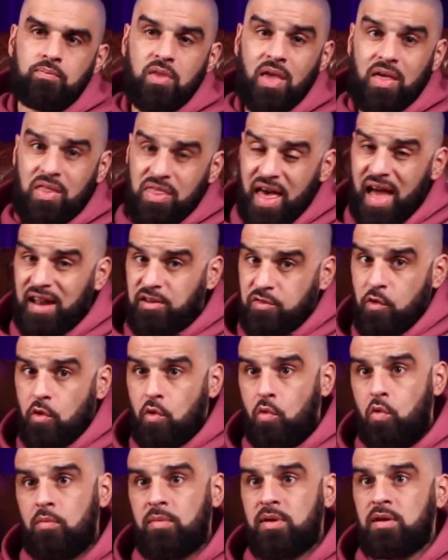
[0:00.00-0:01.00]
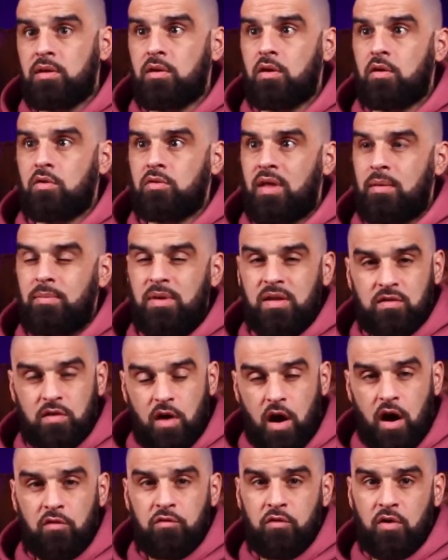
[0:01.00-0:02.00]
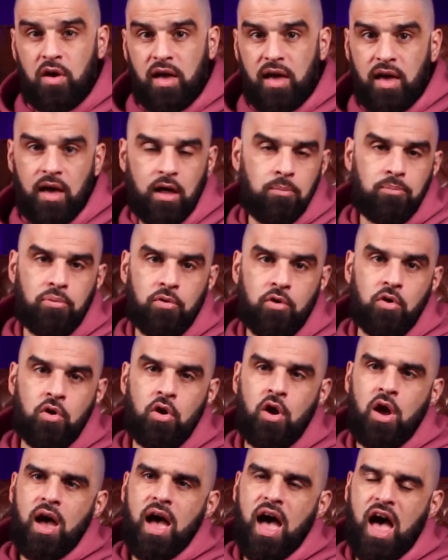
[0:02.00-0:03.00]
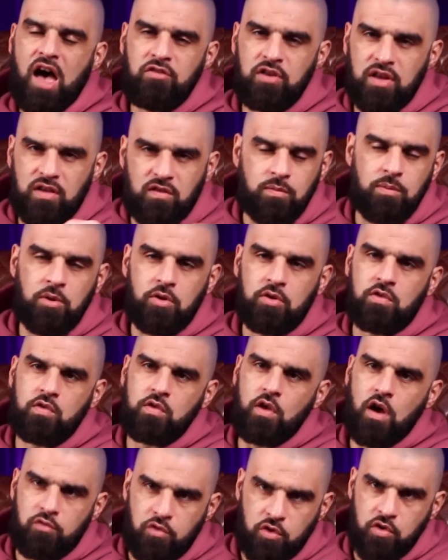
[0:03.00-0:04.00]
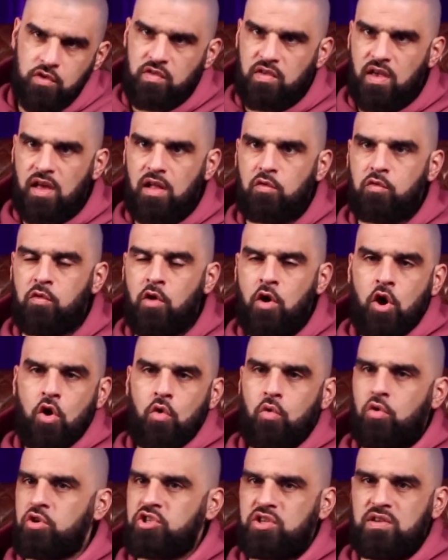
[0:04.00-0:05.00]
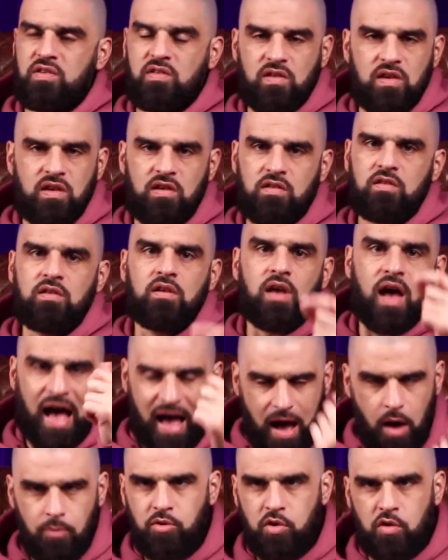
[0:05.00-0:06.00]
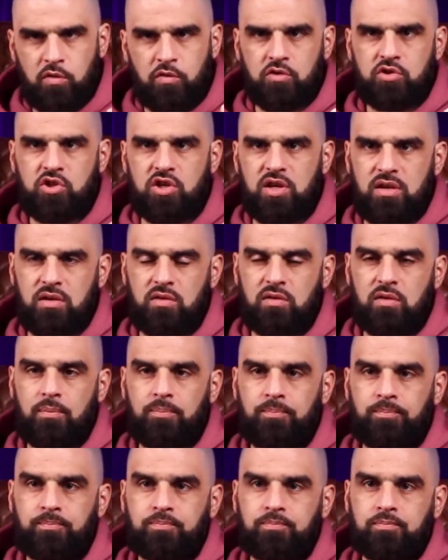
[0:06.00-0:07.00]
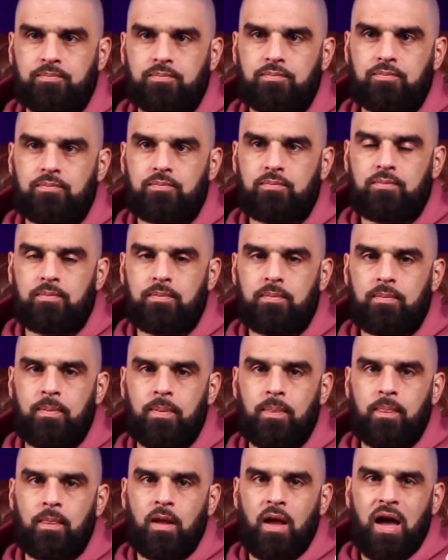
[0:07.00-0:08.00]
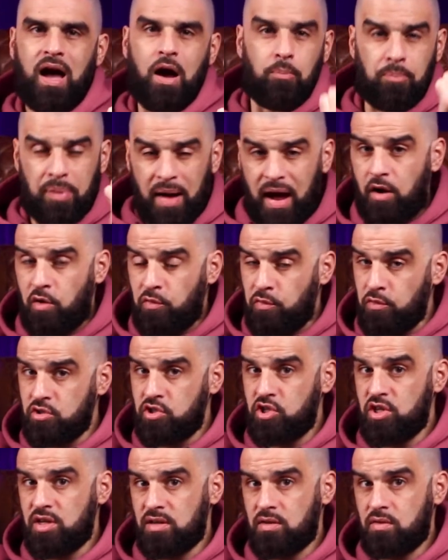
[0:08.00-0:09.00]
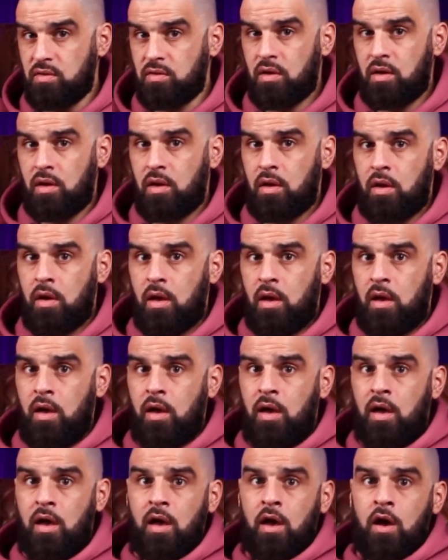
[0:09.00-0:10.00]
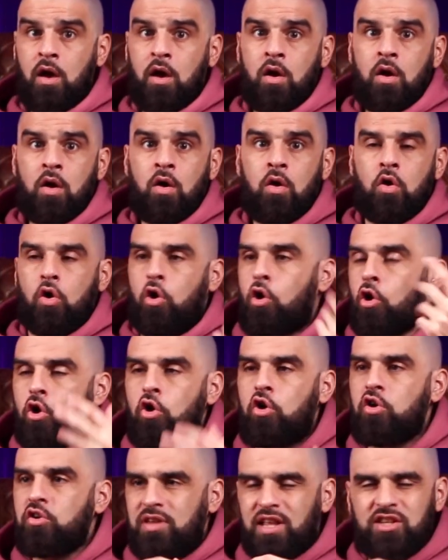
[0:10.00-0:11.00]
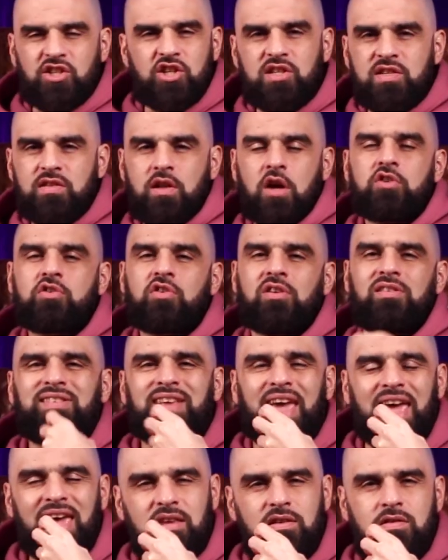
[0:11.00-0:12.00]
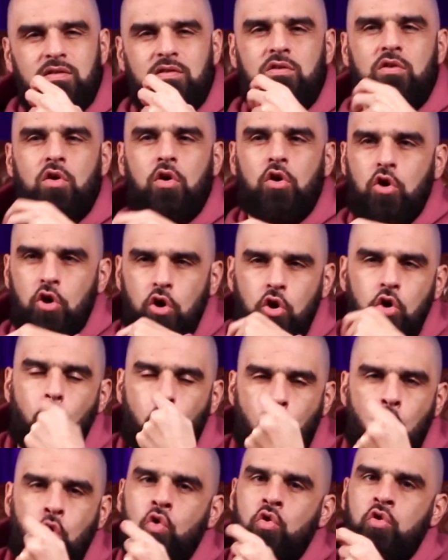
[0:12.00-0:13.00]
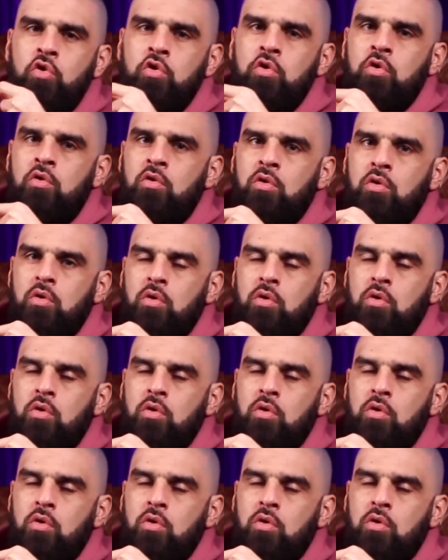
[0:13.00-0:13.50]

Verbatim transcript: that for a woman, that means off, help her have an experience of herself, where she sees how beautiful she is, how powerful she is. Her, that she starts to taste her own